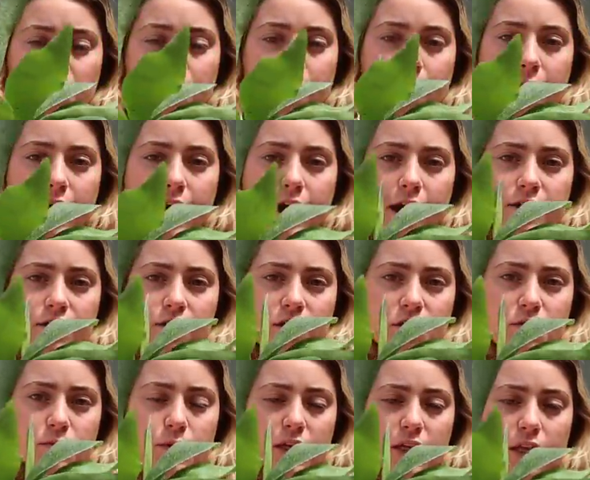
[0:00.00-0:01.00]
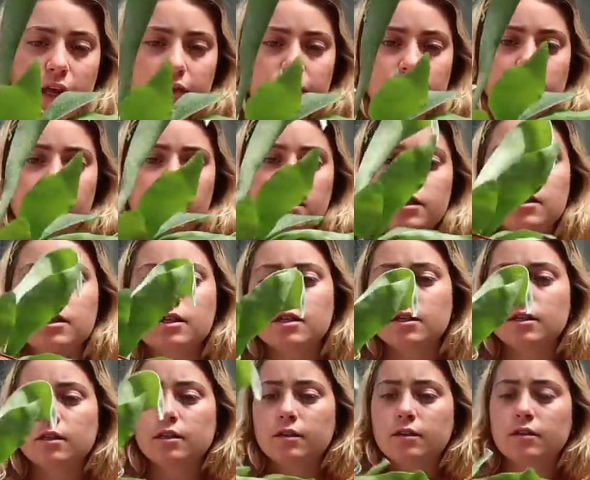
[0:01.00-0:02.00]
but I just really like these.
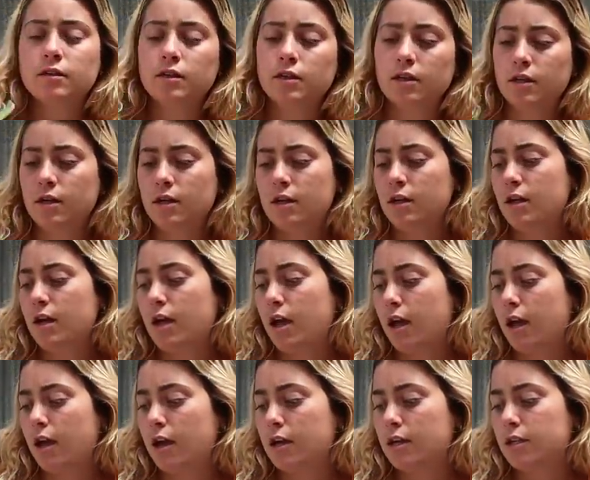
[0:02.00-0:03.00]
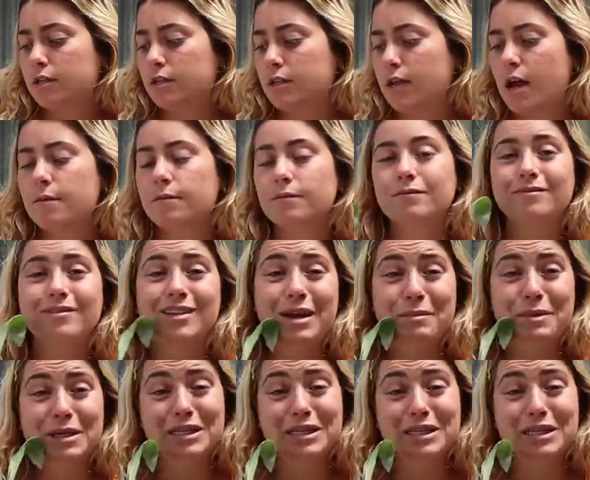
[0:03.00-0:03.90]
And yeah, I'm